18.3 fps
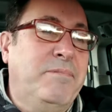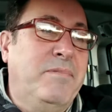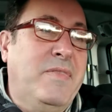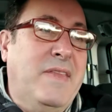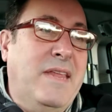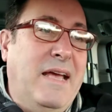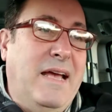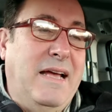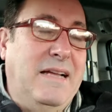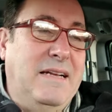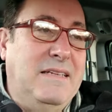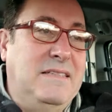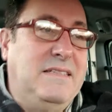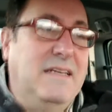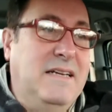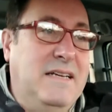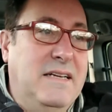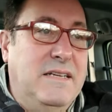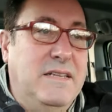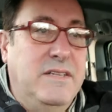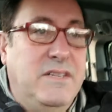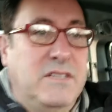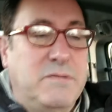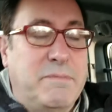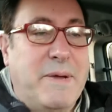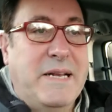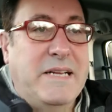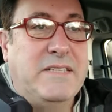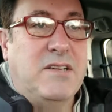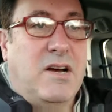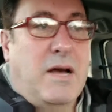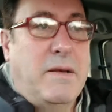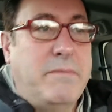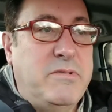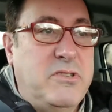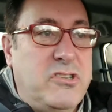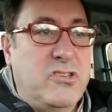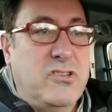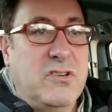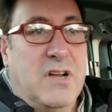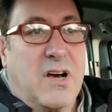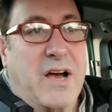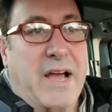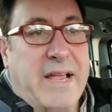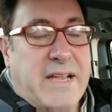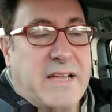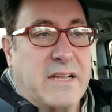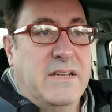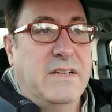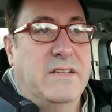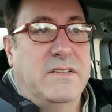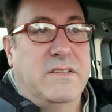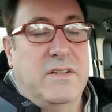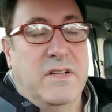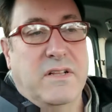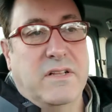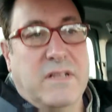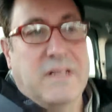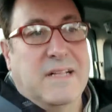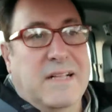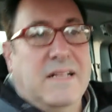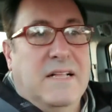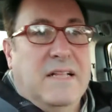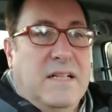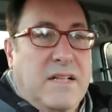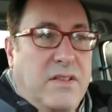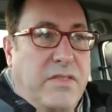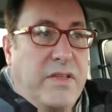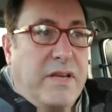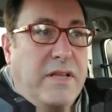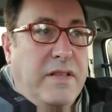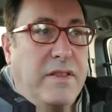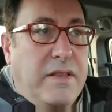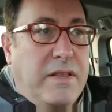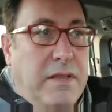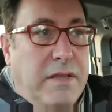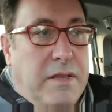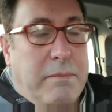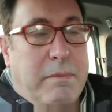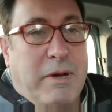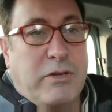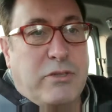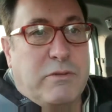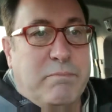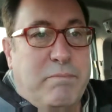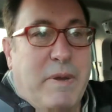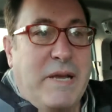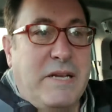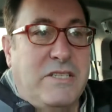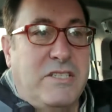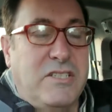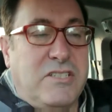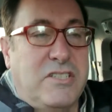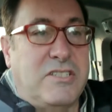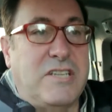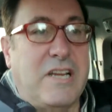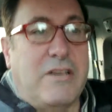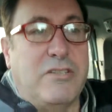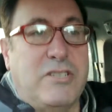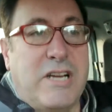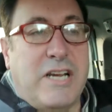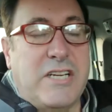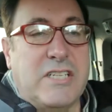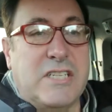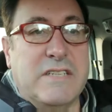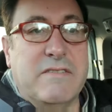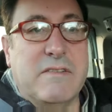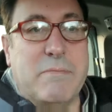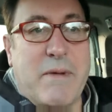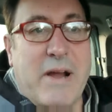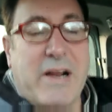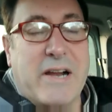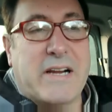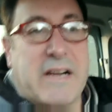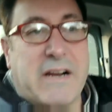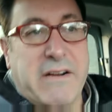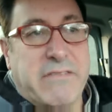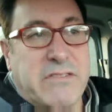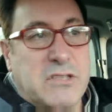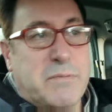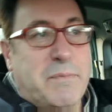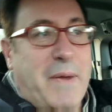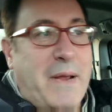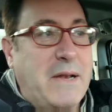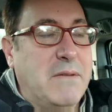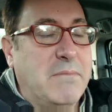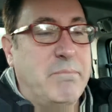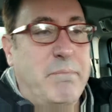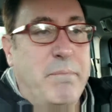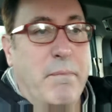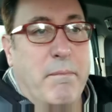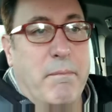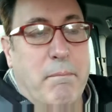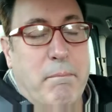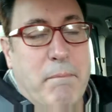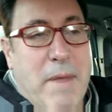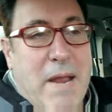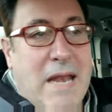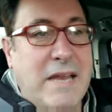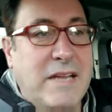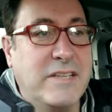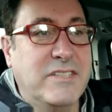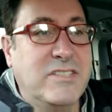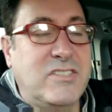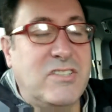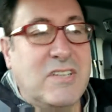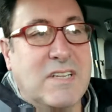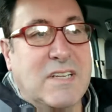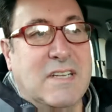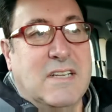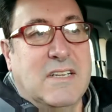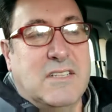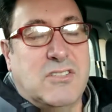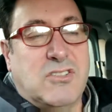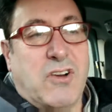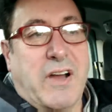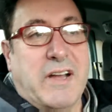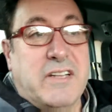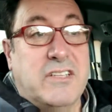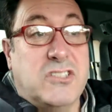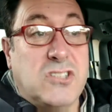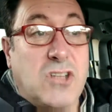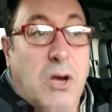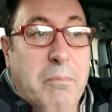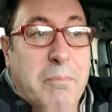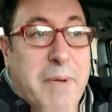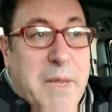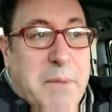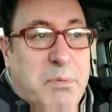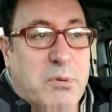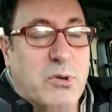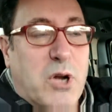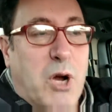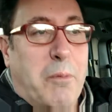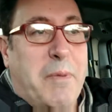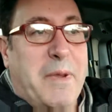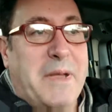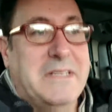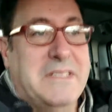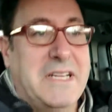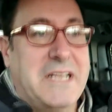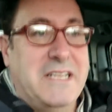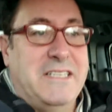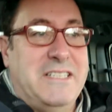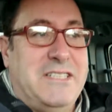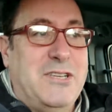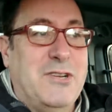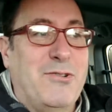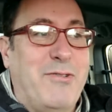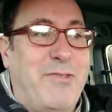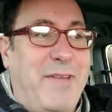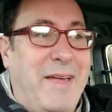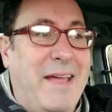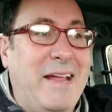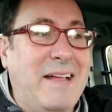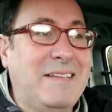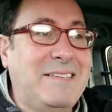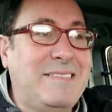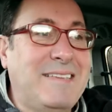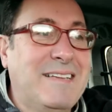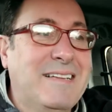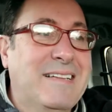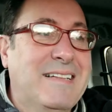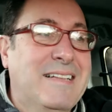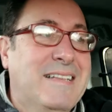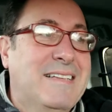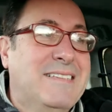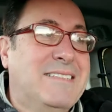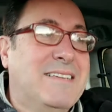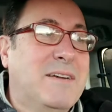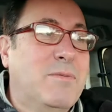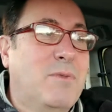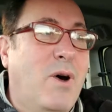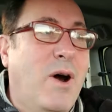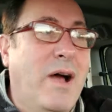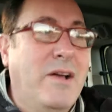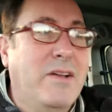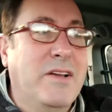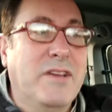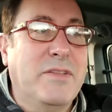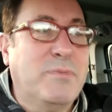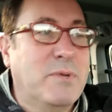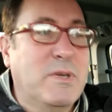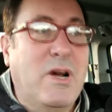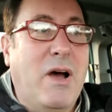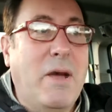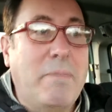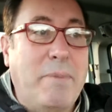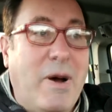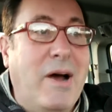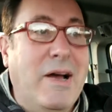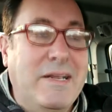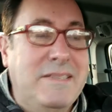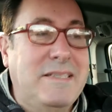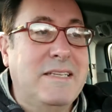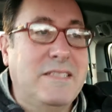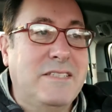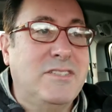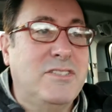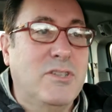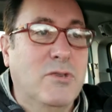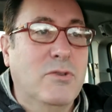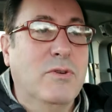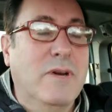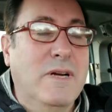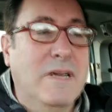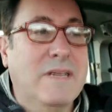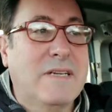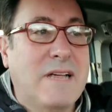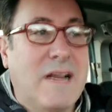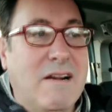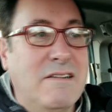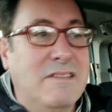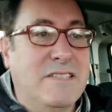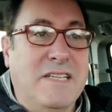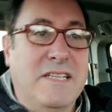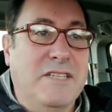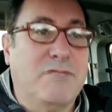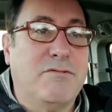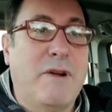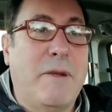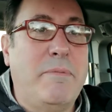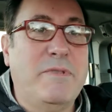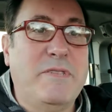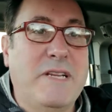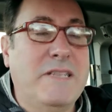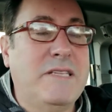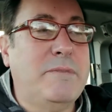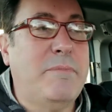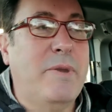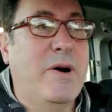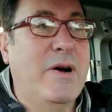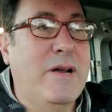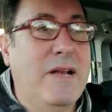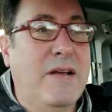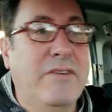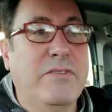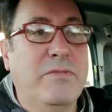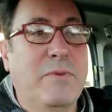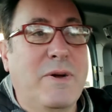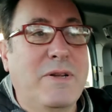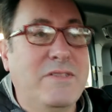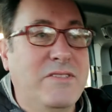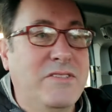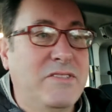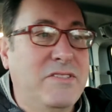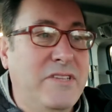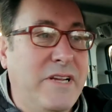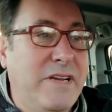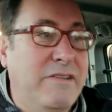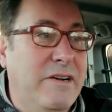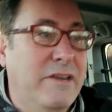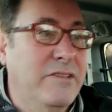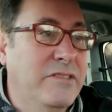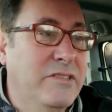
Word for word: and uh, as many times as you like, and uh, the, the, the Motion Pictures Association of America have spent millions trying to stop people copying digital things. So why on earth would I buy a digital uh, currency that's represented by a load of ones and zeros?